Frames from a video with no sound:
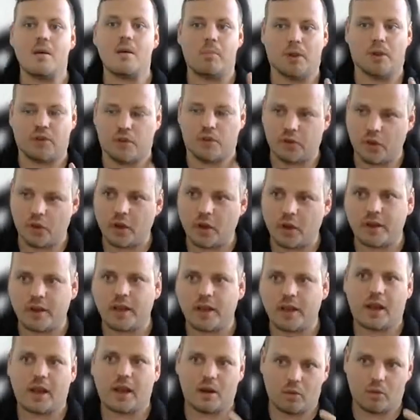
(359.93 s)
But the third
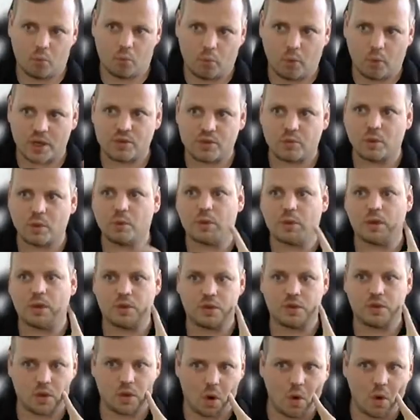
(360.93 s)
thing, which we
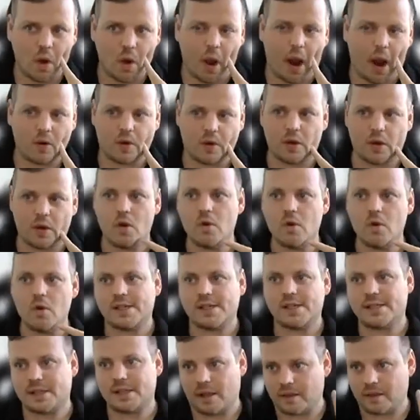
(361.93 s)
will show you how to
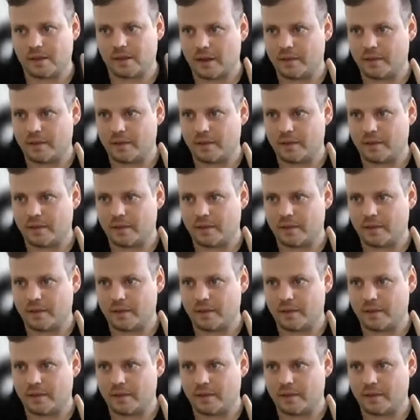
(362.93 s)
use, is